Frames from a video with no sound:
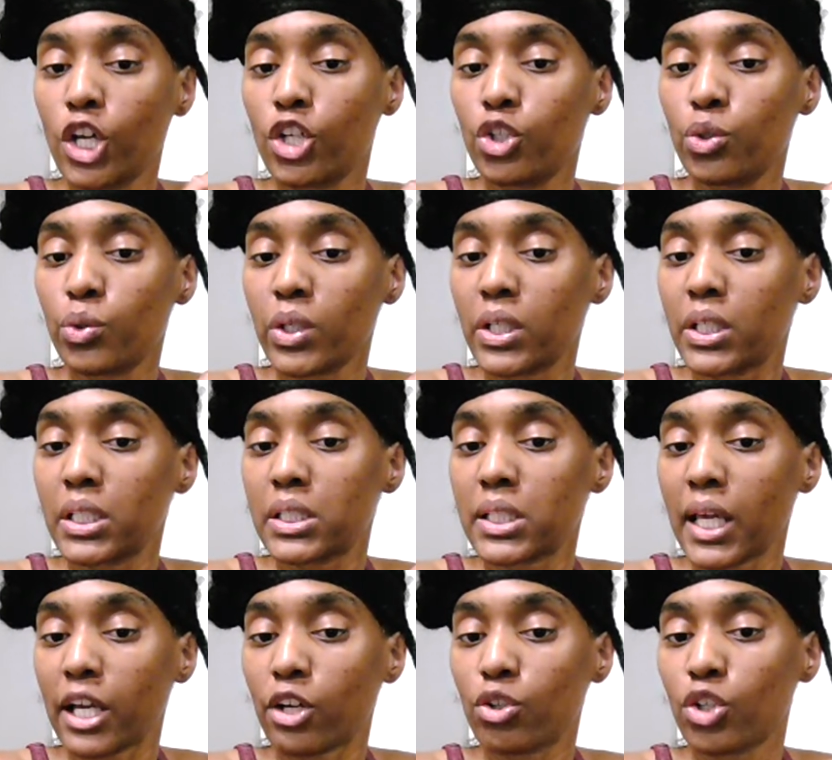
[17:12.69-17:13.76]
you can
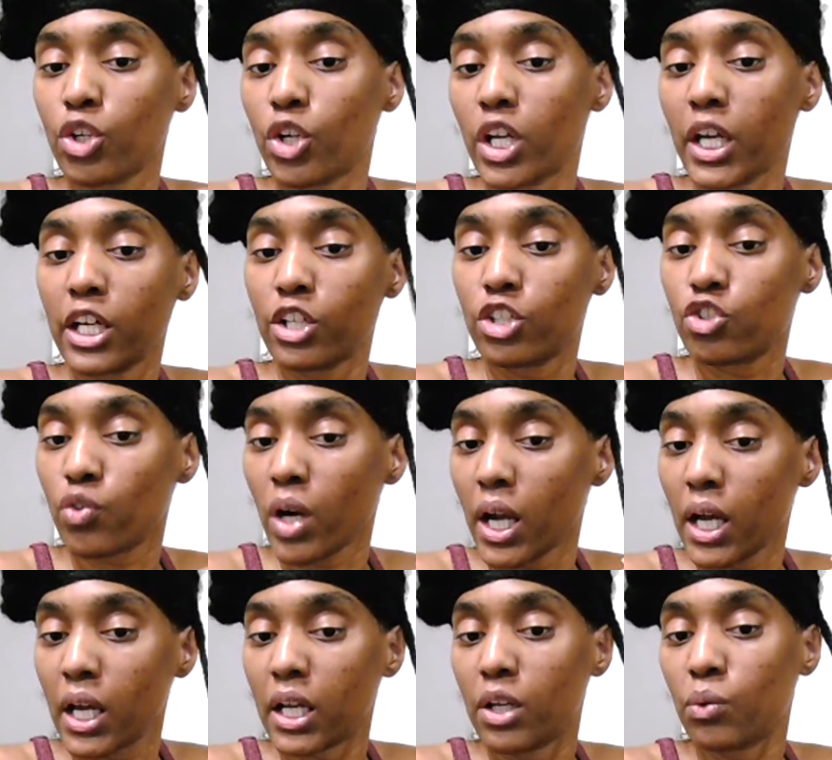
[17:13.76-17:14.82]
detangle your hair
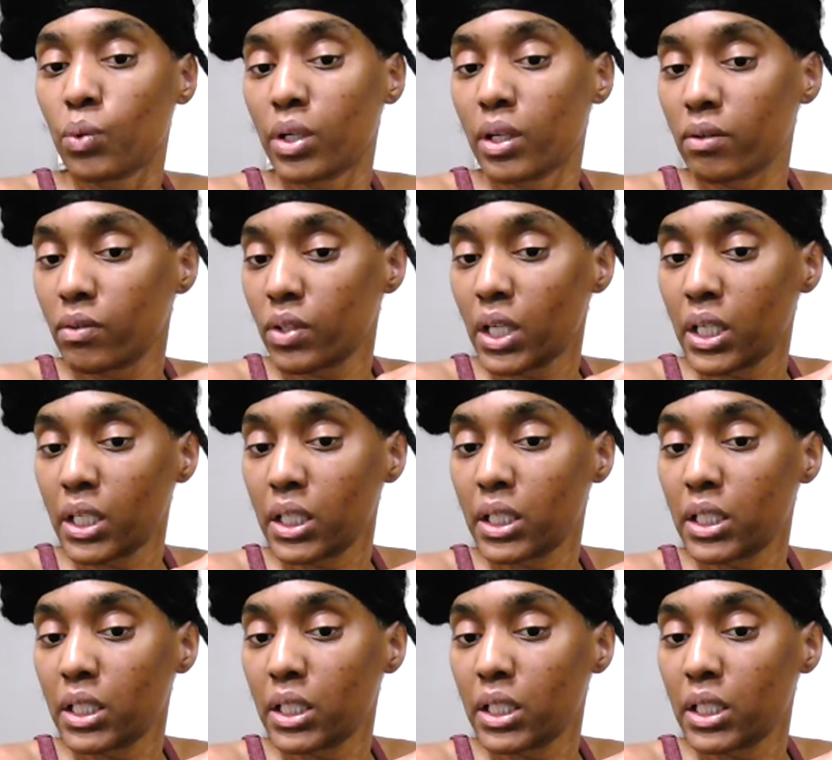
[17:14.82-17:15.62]
dry and whatever that